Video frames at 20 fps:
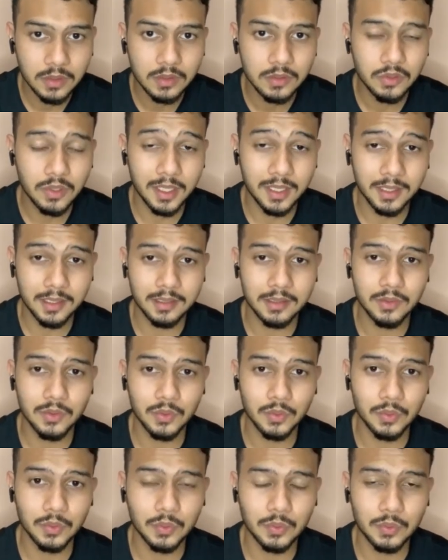Try
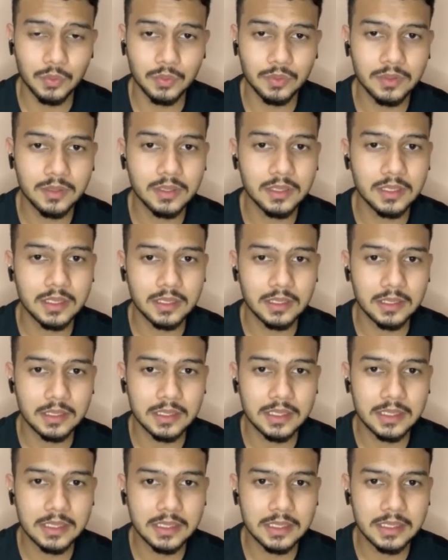to
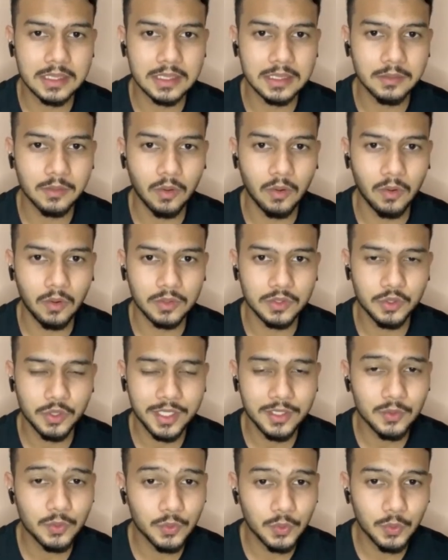
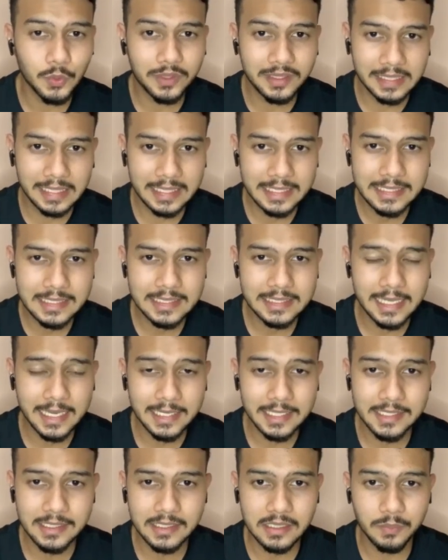do things
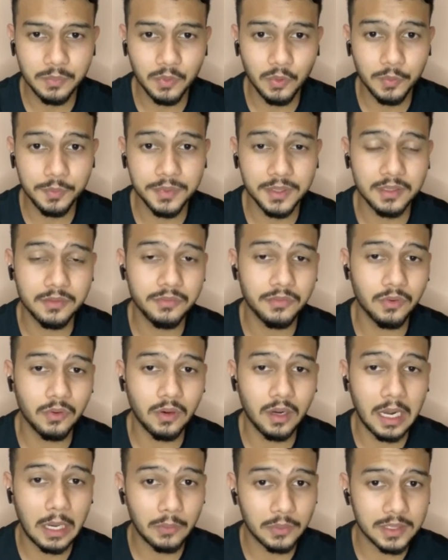that is appropriate
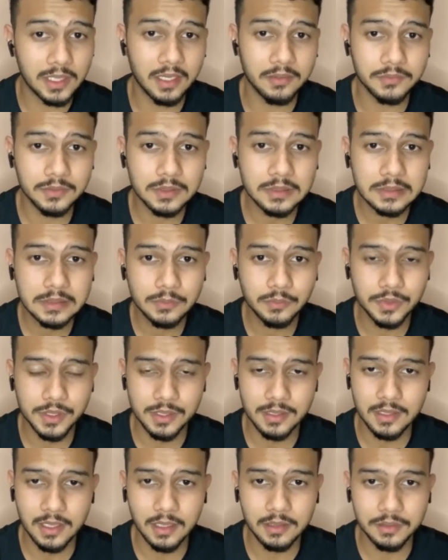for our level, which
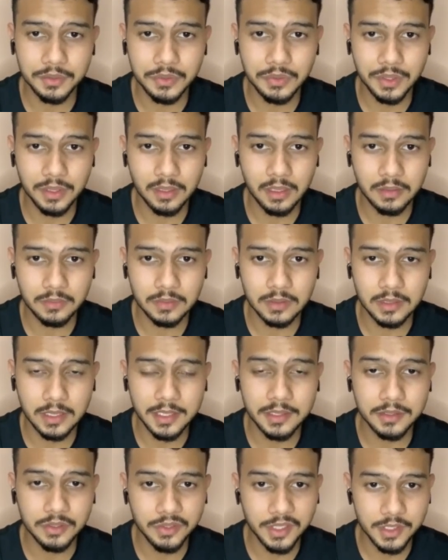is the
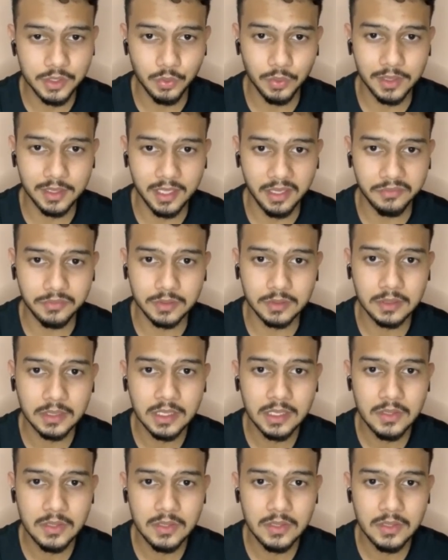undergraduate level.